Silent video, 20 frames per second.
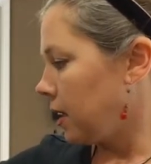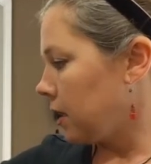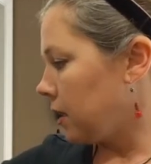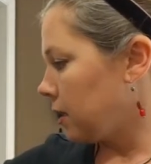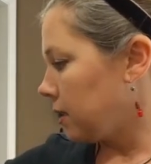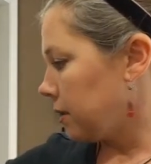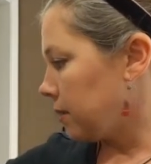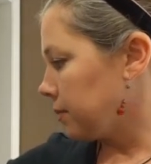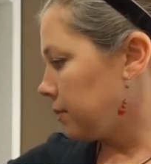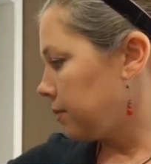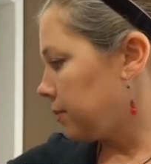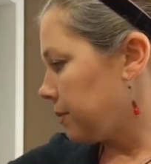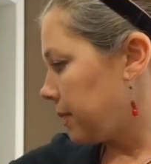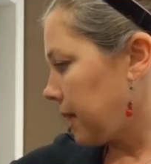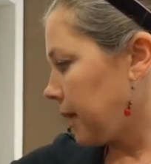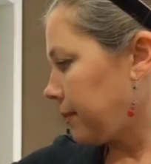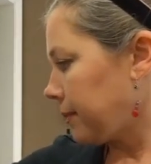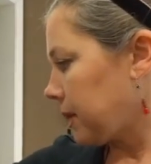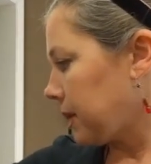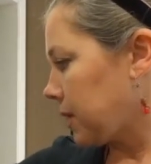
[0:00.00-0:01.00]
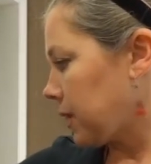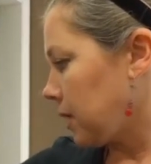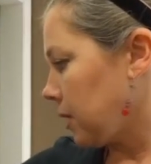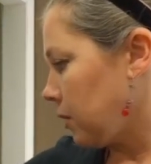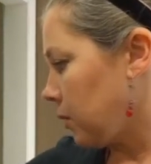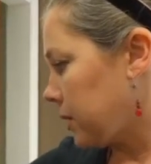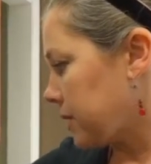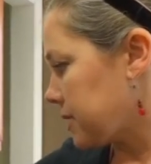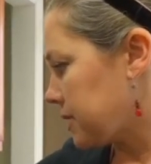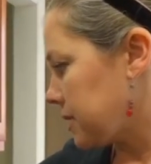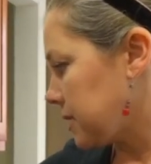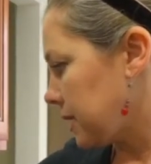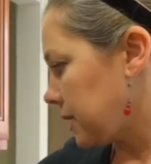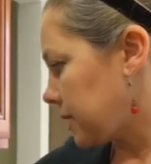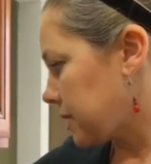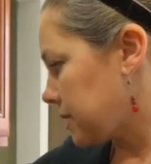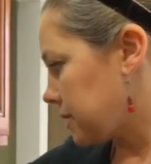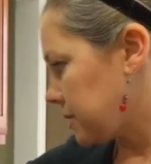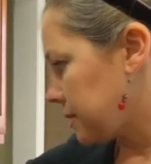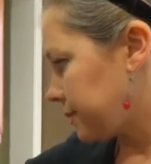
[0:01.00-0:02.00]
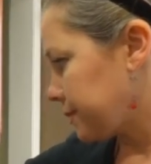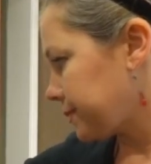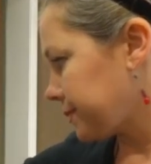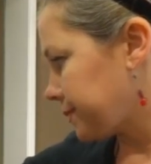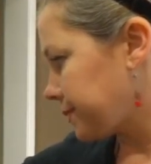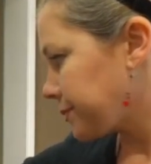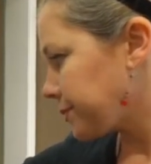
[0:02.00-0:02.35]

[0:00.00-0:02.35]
but I'm going to go with 6.